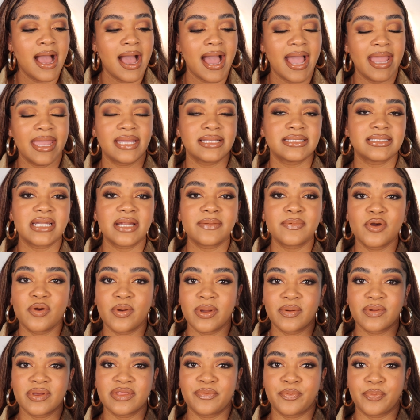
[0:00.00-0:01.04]
I ended up
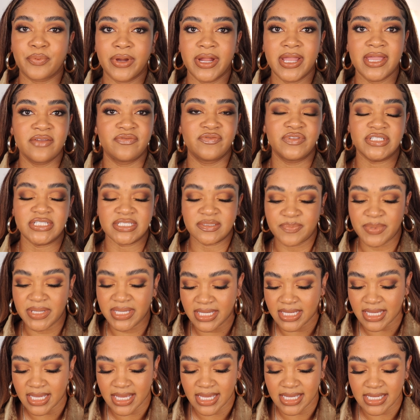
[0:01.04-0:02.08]
going with Brave just
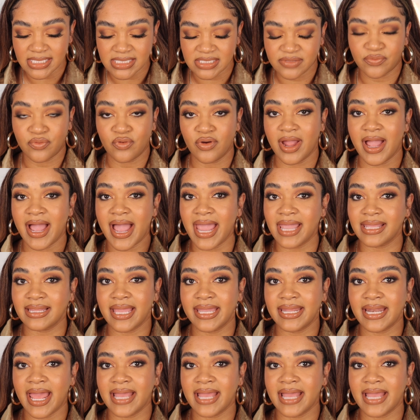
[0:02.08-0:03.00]
because for highlight,